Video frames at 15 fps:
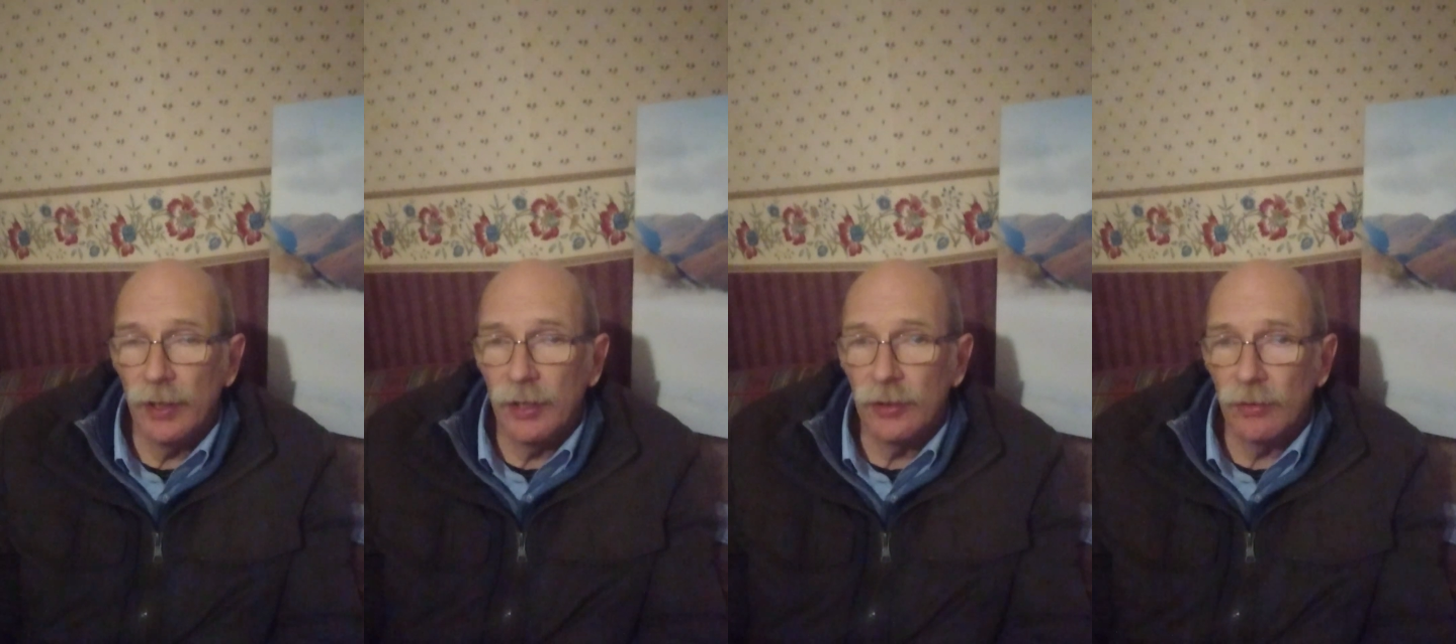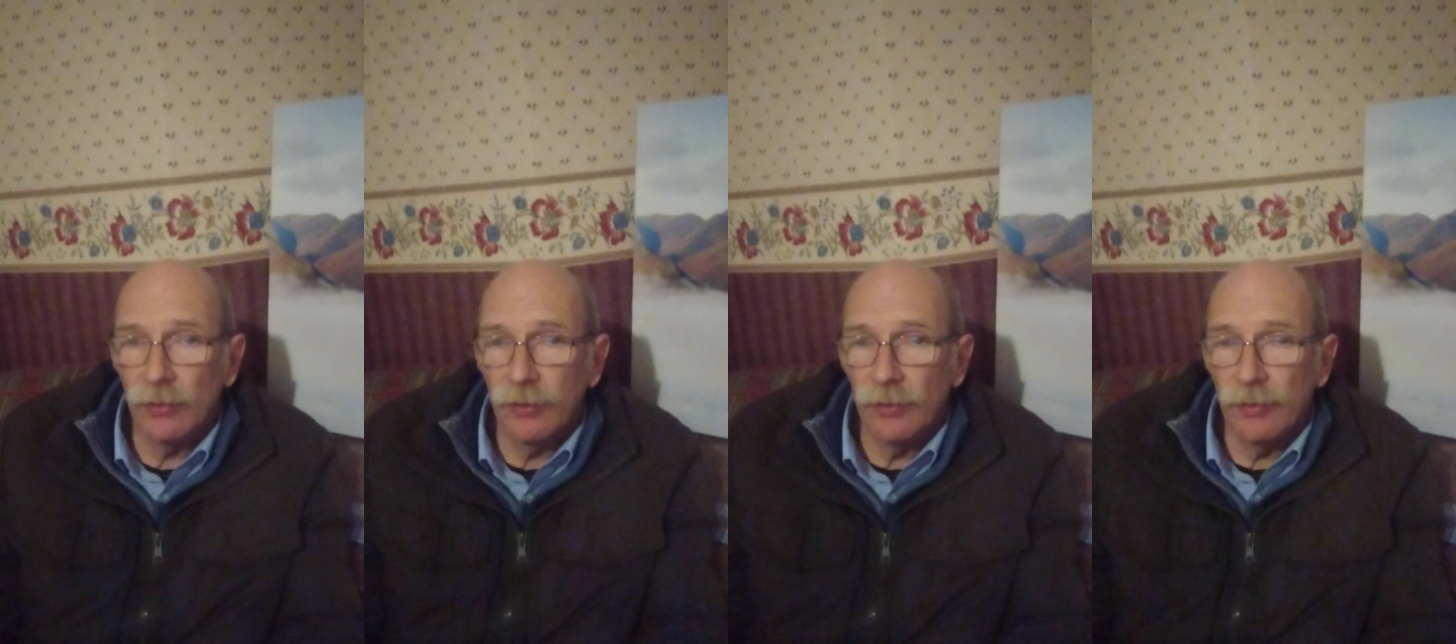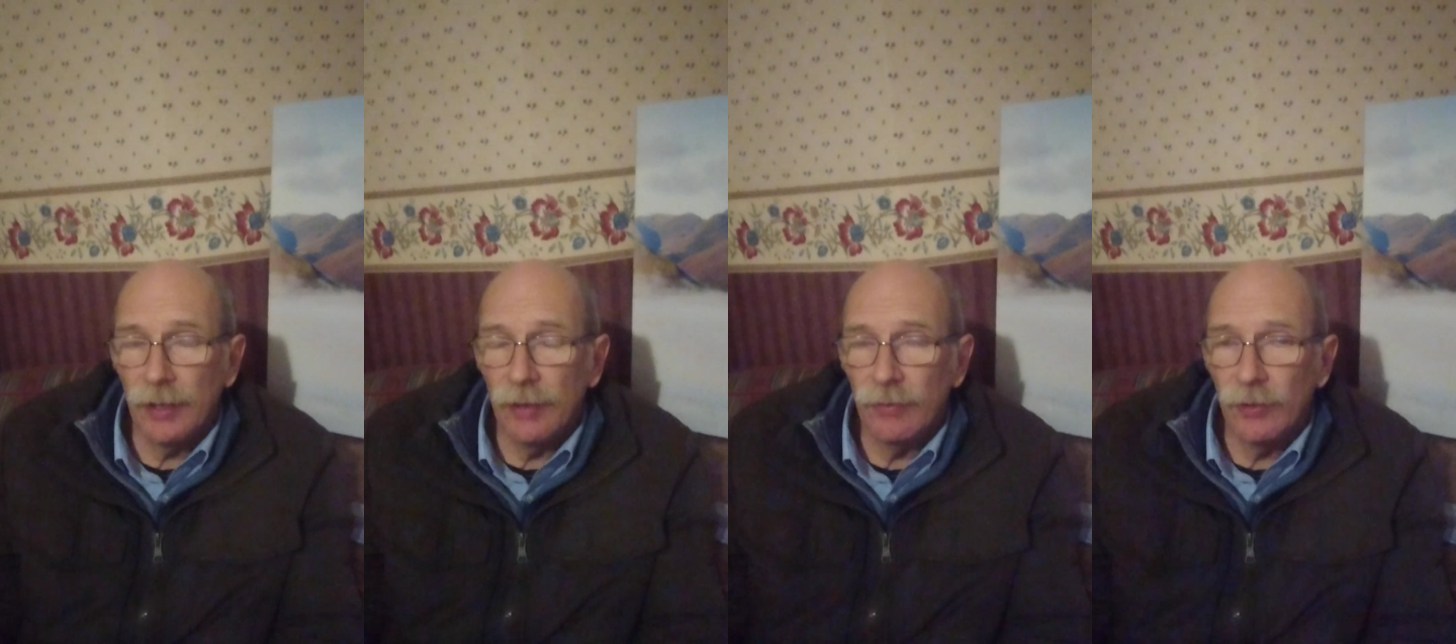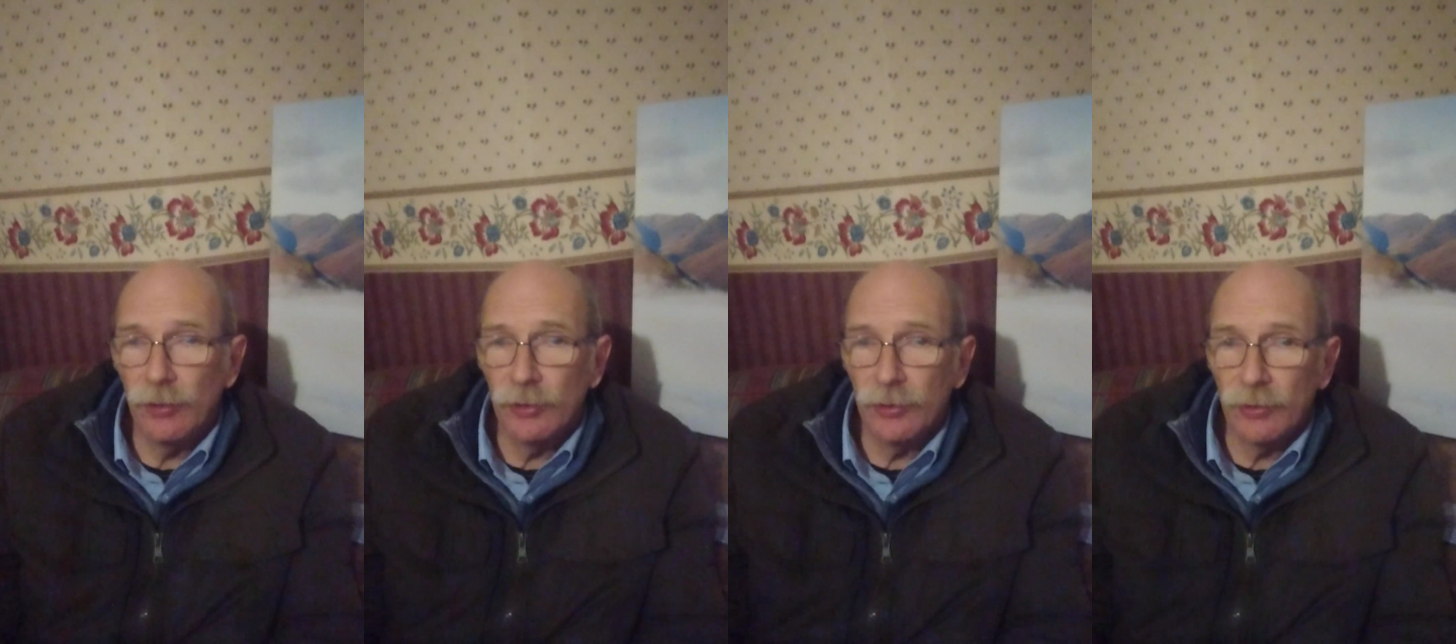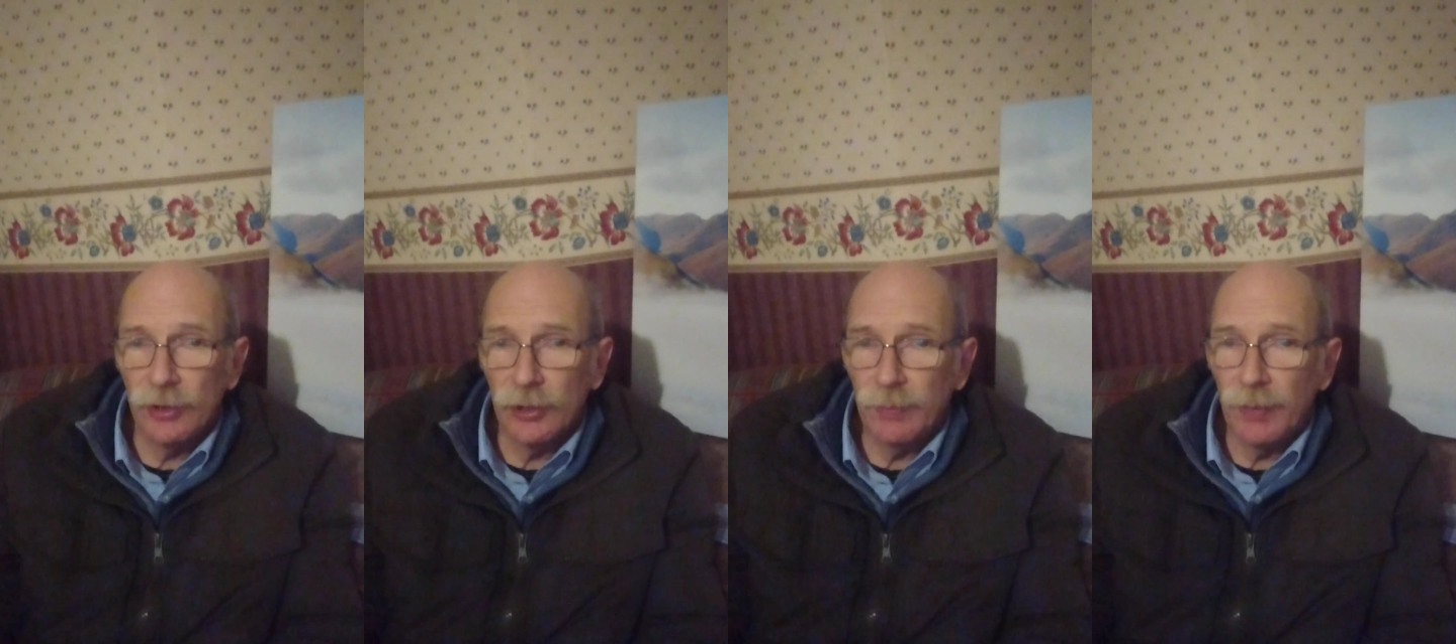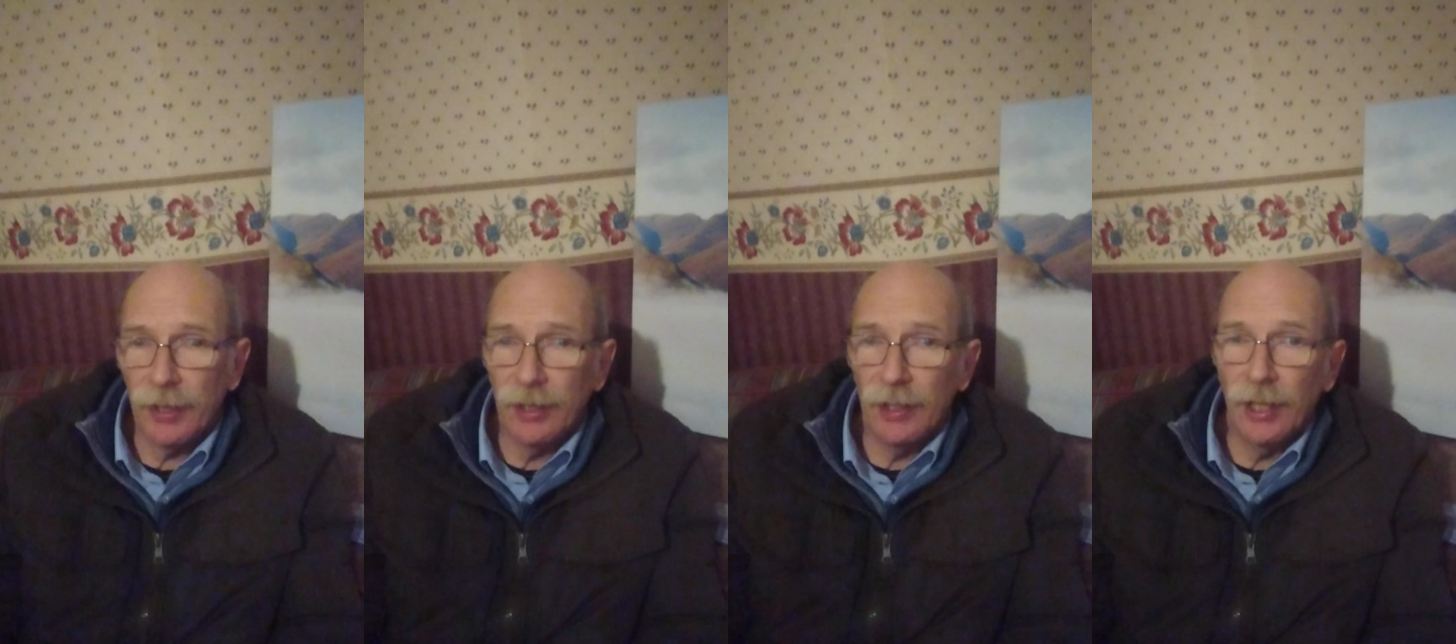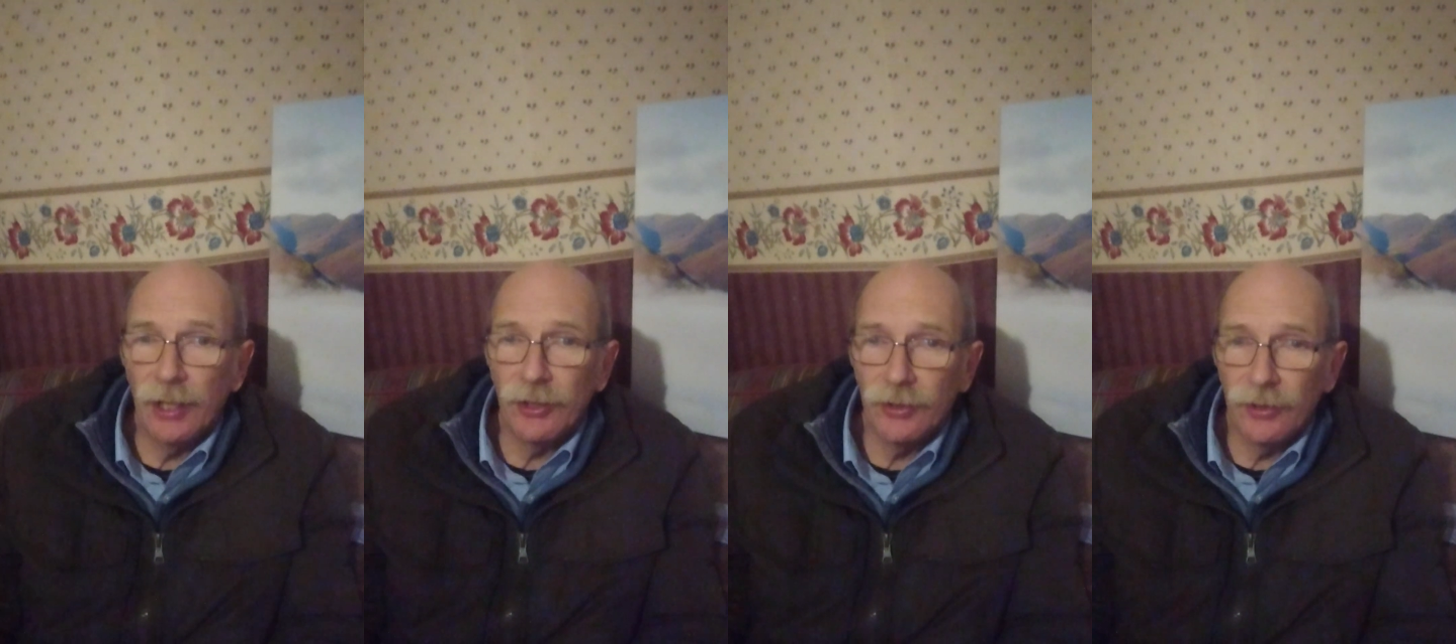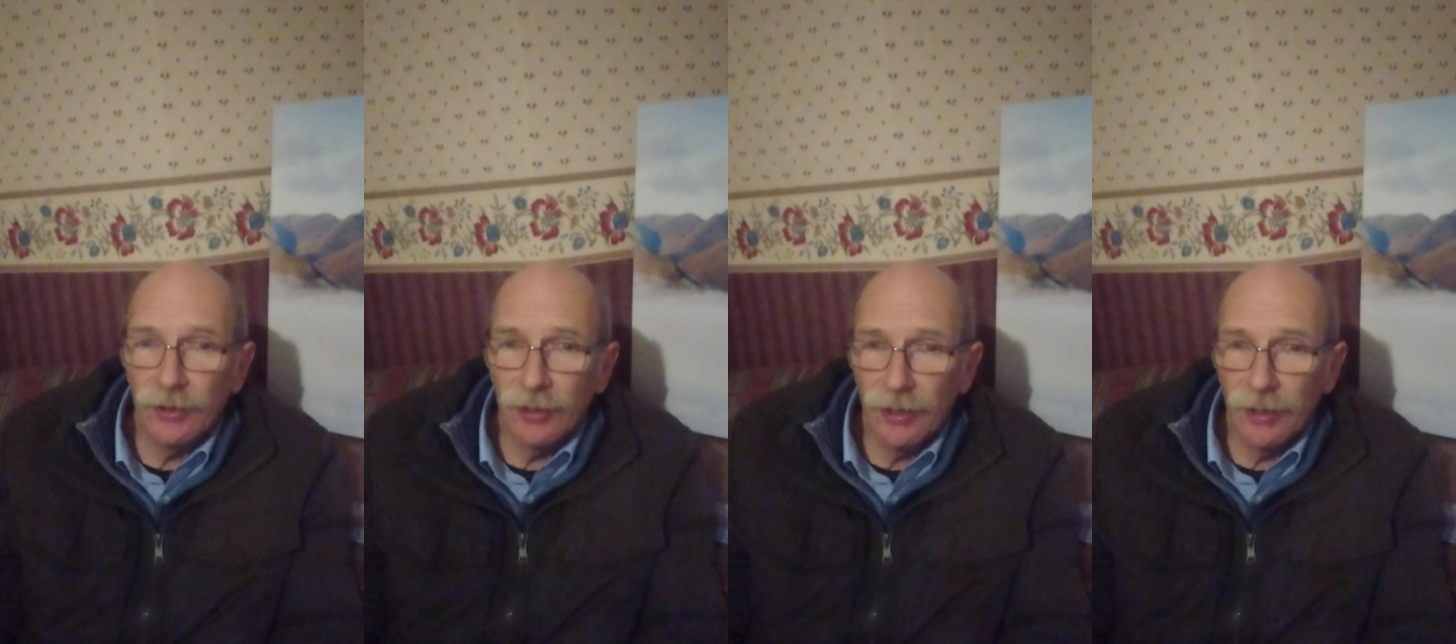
the sort of evolutionary speculation